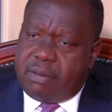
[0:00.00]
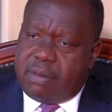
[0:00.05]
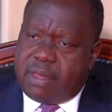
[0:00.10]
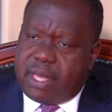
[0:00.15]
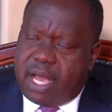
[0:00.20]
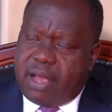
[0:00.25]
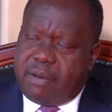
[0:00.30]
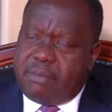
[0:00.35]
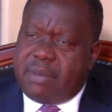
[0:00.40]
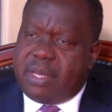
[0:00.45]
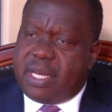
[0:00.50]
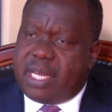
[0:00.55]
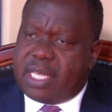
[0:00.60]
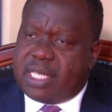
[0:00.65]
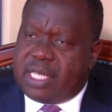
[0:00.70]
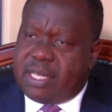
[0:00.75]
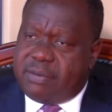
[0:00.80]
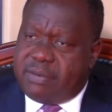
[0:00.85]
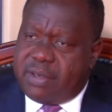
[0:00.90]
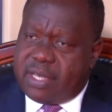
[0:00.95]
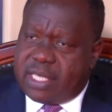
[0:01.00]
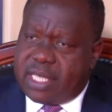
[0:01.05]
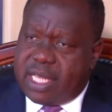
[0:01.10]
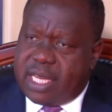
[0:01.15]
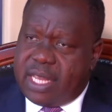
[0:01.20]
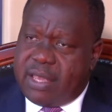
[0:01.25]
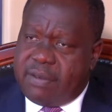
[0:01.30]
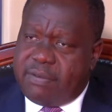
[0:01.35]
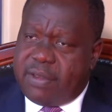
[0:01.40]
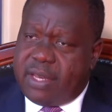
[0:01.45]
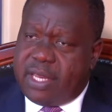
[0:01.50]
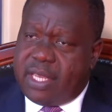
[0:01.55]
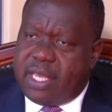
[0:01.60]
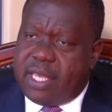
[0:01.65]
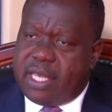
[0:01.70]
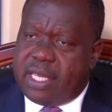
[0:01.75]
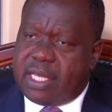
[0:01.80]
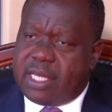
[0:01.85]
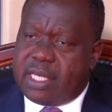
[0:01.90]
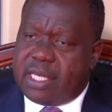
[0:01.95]
The government has invested
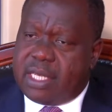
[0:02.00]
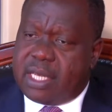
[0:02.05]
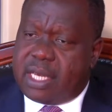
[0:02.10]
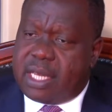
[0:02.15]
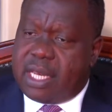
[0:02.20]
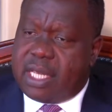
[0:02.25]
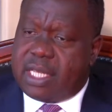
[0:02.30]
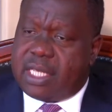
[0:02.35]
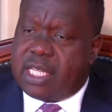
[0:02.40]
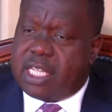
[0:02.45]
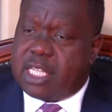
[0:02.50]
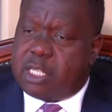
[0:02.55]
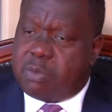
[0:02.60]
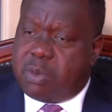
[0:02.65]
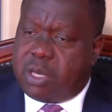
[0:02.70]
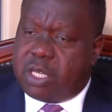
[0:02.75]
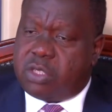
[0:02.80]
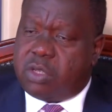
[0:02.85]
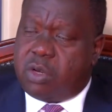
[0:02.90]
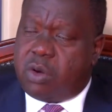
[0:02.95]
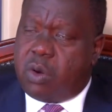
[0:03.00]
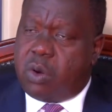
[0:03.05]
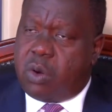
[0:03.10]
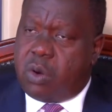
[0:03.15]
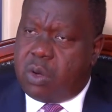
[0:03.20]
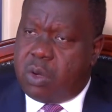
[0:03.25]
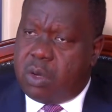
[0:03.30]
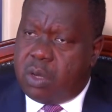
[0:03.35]
heavily in creating special